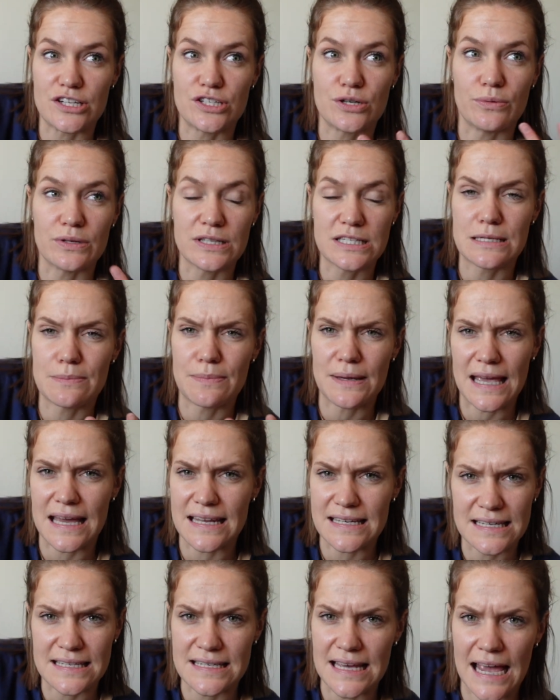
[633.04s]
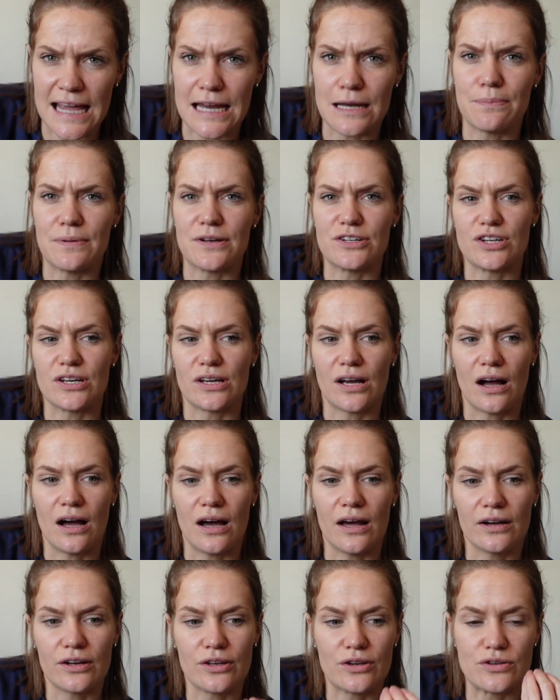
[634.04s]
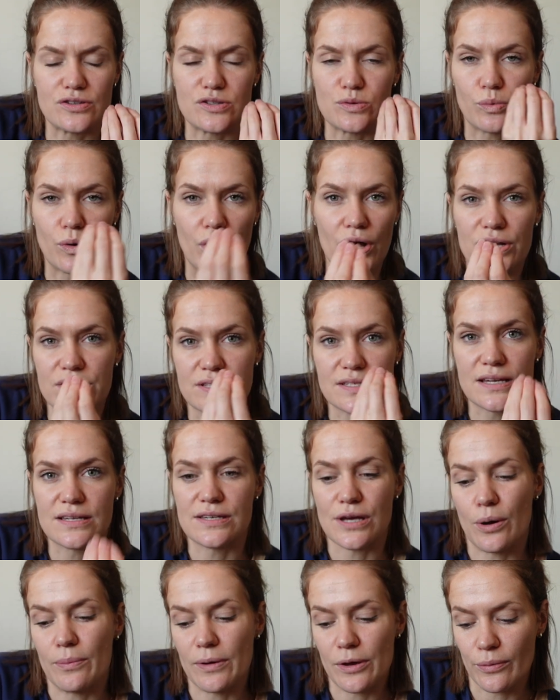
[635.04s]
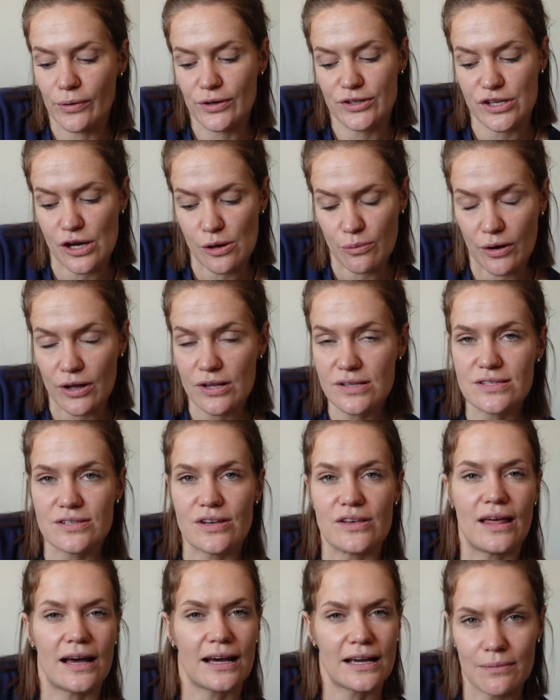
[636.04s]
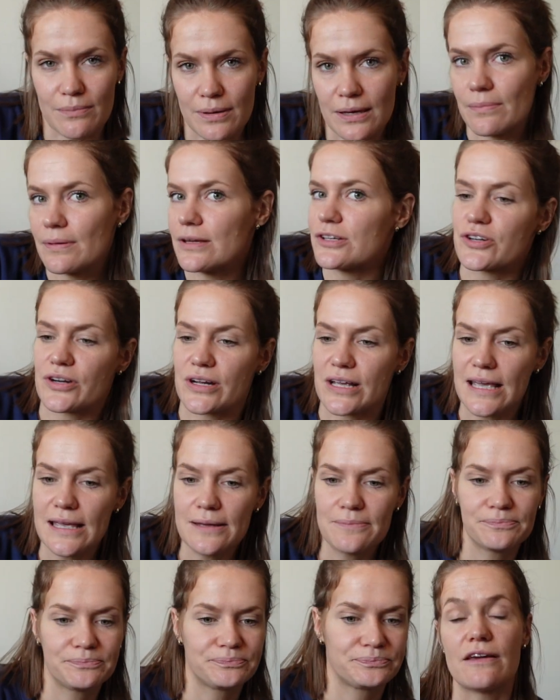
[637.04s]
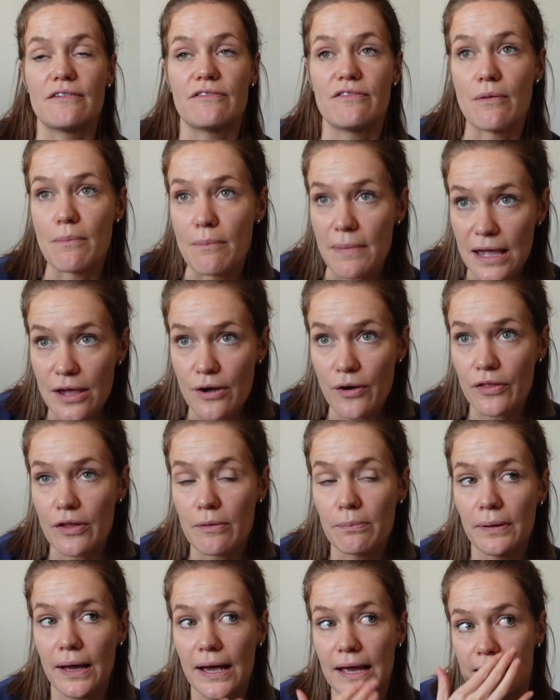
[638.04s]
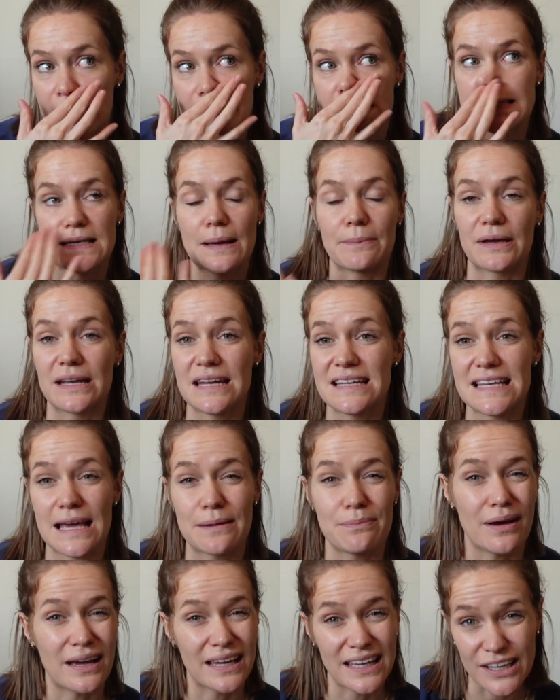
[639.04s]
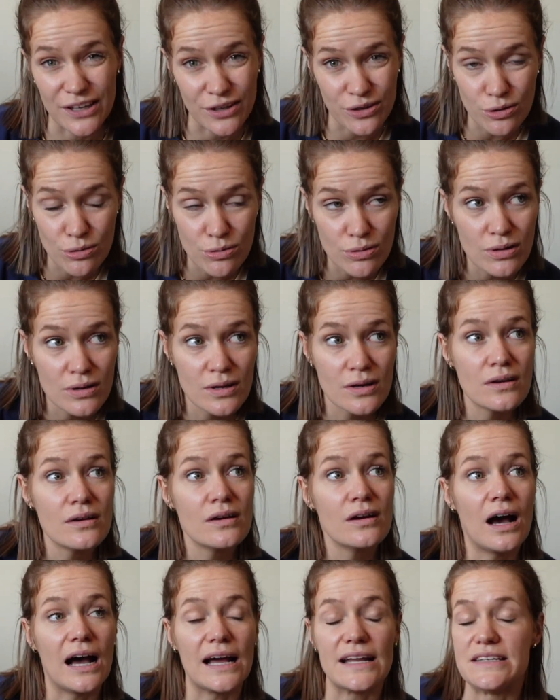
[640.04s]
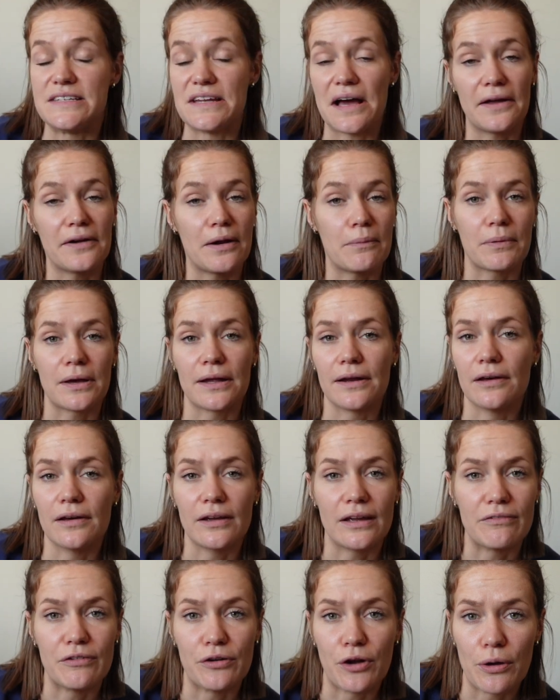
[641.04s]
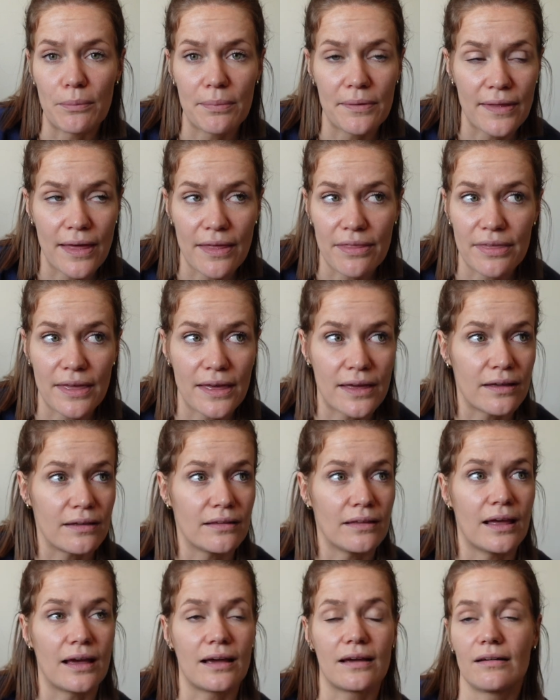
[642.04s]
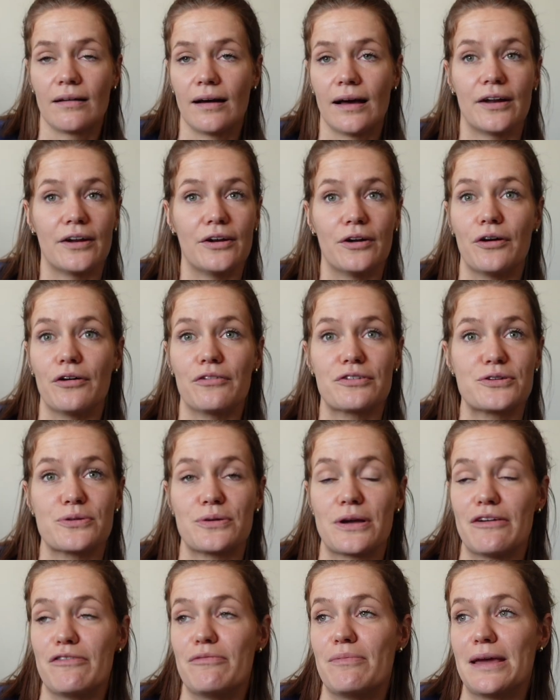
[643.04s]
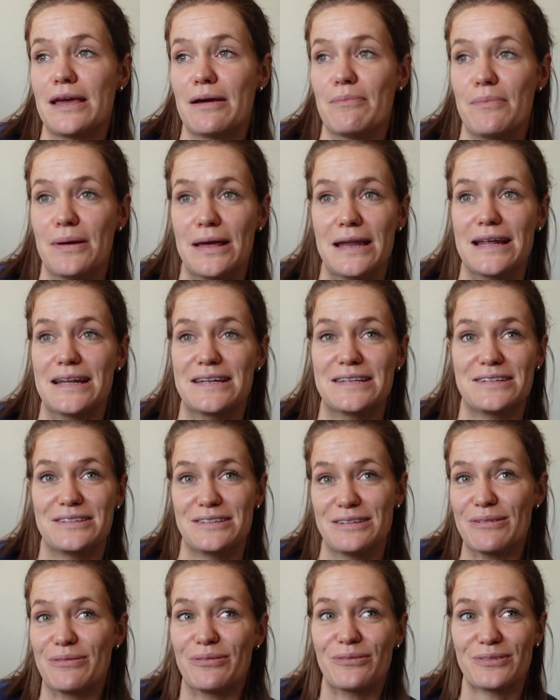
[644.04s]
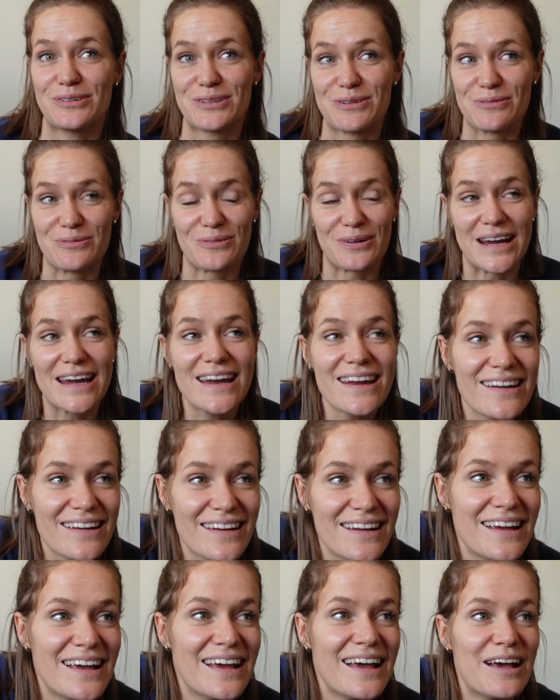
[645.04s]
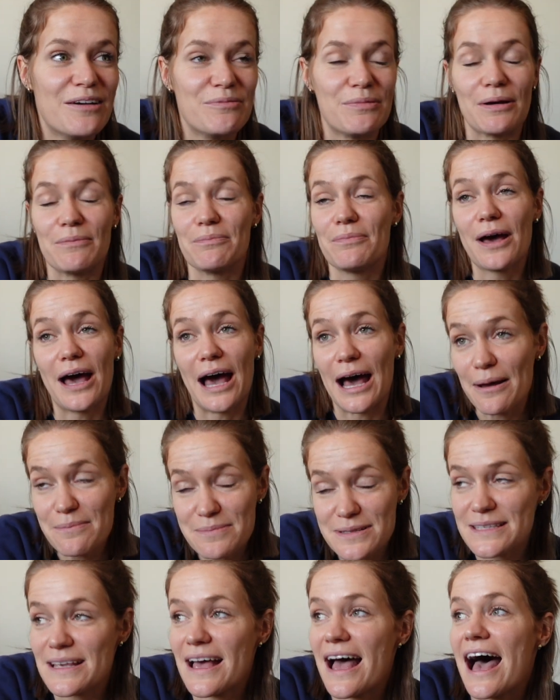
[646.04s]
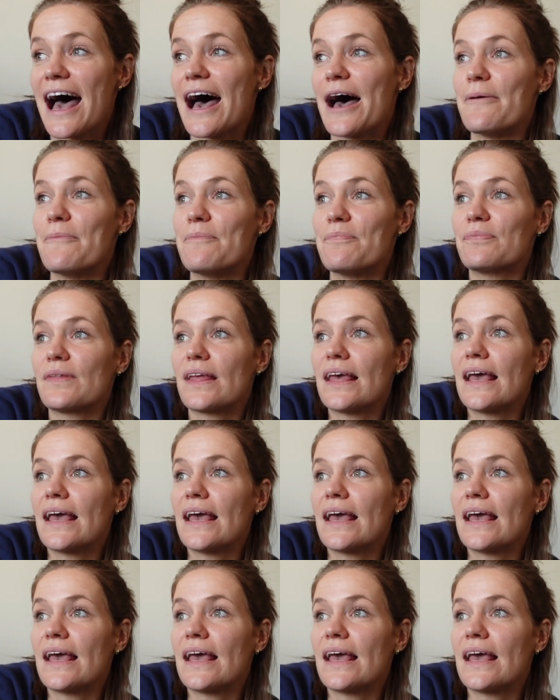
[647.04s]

She wants to be entertained, but she can't use words to tell me what she wants. So that can be a bit tricky. And for me on the plane is I'm going to take my Kindle. I doubt I'm going to even open that thing. Like, I don't know if she'll give me a minute to read, but perhaps. I